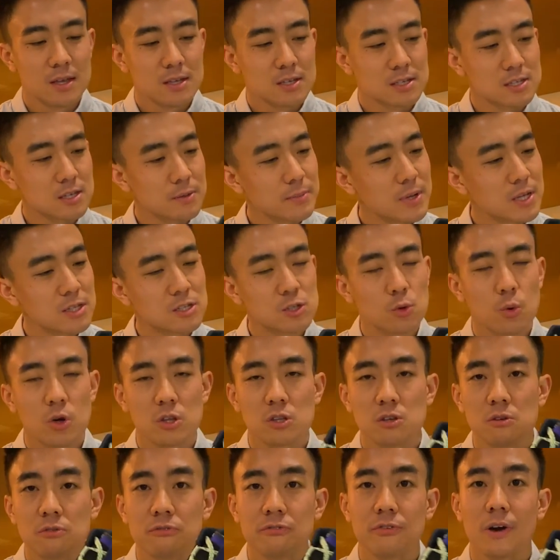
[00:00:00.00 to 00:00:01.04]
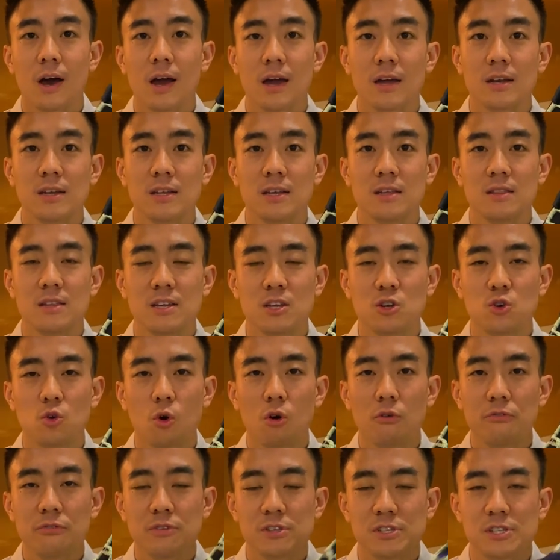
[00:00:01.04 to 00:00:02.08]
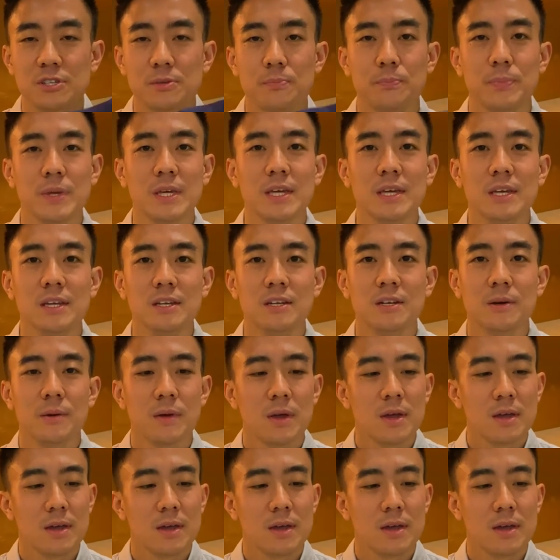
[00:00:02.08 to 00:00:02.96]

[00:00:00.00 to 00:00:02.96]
similar to what you find in the Endorphin Speed